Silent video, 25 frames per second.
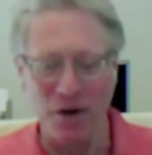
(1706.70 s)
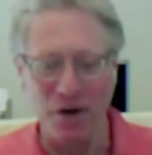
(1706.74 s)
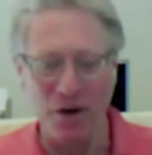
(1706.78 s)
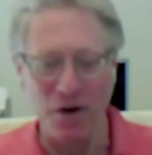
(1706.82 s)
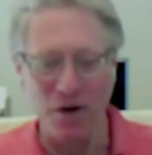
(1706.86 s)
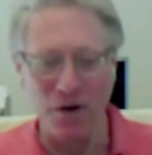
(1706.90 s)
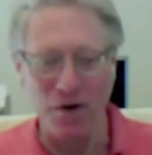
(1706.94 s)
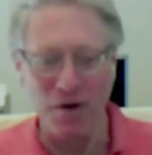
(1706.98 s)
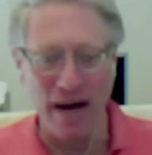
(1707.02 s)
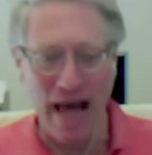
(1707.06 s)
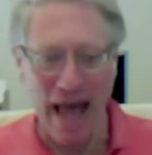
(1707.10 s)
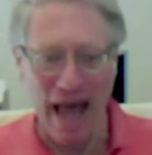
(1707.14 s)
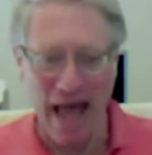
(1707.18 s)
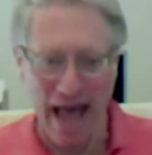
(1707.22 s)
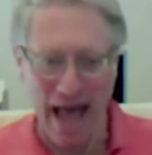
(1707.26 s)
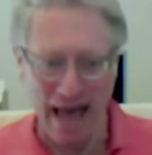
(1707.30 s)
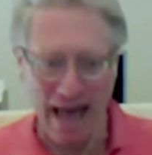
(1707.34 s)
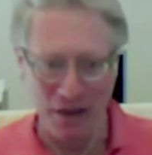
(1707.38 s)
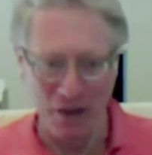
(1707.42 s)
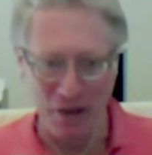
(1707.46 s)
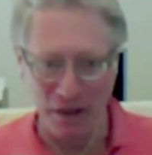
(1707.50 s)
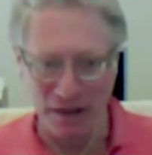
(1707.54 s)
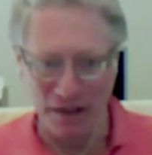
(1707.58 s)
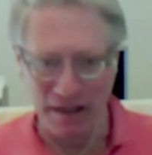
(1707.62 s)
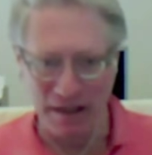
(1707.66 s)
your own
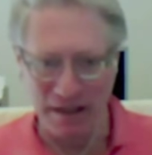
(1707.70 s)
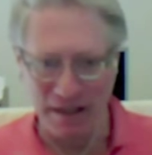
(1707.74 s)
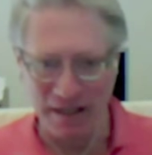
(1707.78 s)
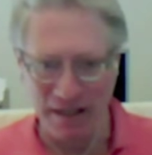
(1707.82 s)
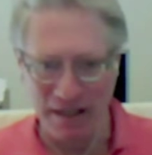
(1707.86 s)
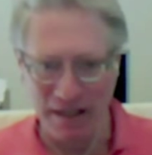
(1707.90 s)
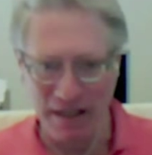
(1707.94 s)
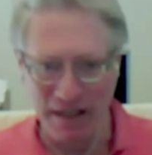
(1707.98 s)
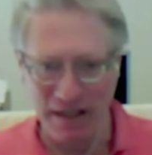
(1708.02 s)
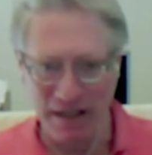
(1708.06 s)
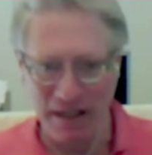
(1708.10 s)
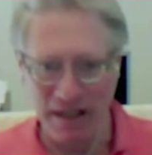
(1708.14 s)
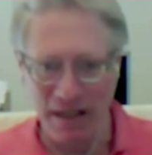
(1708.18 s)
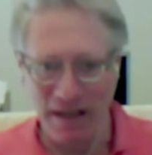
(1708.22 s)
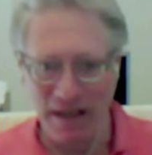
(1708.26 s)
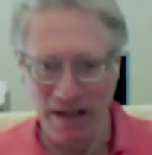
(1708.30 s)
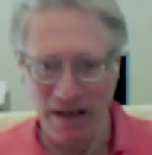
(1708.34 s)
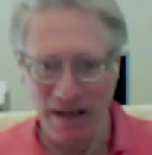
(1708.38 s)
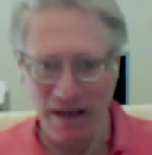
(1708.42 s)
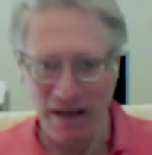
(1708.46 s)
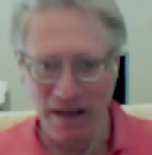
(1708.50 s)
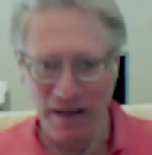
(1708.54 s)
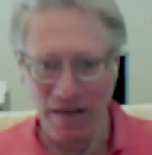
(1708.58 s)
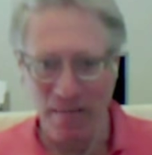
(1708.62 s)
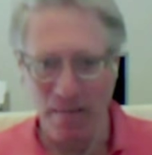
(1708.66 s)
actions.
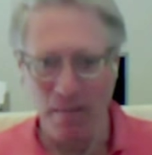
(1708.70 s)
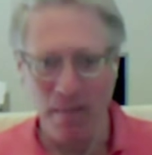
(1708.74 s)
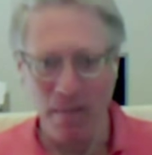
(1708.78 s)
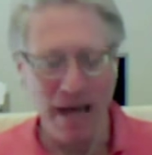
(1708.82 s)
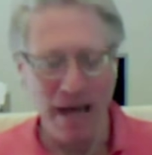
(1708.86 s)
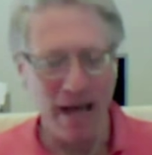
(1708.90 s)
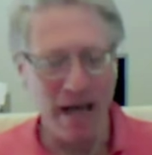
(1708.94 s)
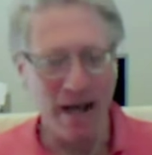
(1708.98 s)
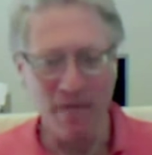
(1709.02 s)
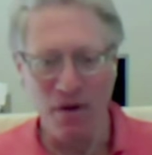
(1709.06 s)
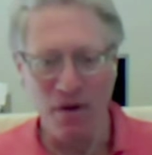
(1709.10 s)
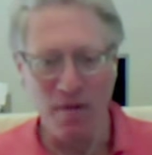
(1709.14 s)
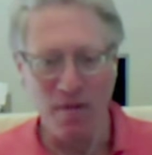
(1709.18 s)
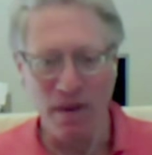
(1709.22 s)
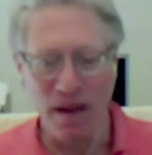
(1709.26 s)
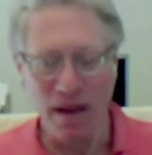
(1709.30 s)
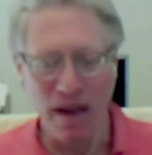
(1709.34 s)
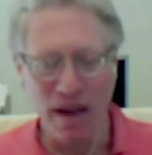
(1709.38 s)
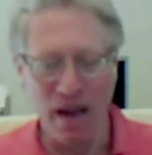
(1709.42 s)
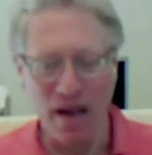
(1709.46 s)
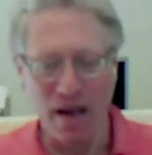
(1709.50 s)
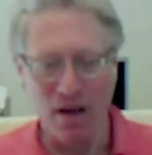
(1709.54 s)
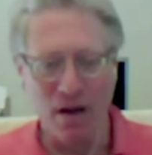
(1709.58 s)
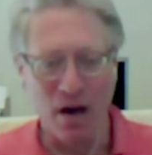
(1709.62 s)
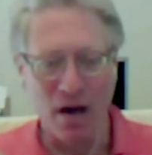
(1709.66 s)
Many of
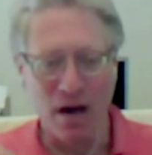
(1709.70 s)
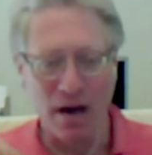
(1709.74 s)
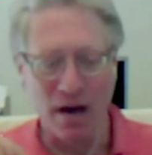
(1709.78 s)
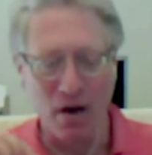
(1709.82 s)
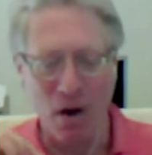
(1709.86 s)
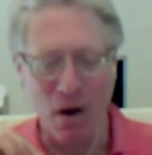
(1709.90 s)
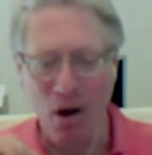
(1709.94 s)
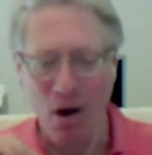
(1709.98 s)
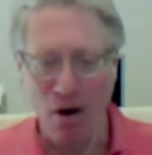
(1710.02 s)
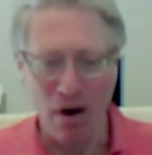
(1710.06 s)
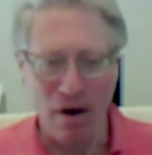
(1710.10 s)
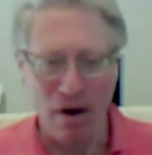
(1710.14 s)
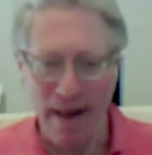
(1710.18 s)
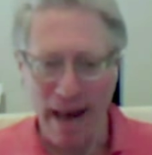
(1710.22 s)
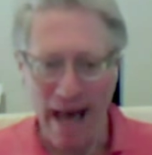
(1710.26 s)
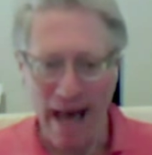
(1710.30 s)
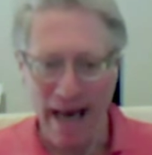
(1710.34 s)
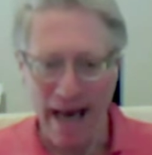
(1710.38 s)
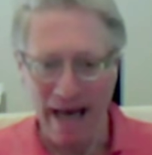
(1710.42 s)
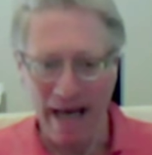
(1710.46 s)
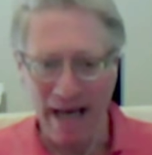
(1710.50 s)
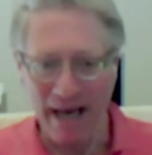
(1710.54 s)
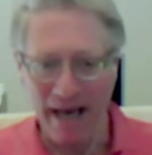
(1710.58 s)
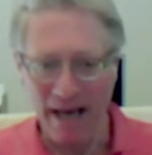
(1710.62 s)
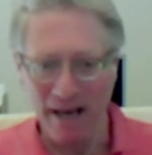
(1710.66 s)
them gone
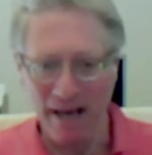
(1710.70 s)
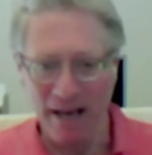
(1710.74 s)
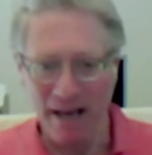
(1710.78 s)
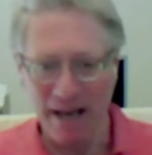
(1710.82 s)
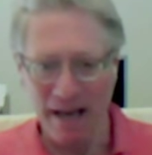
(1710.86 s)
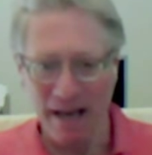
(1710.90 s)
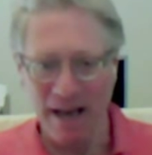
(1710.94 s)
automatic,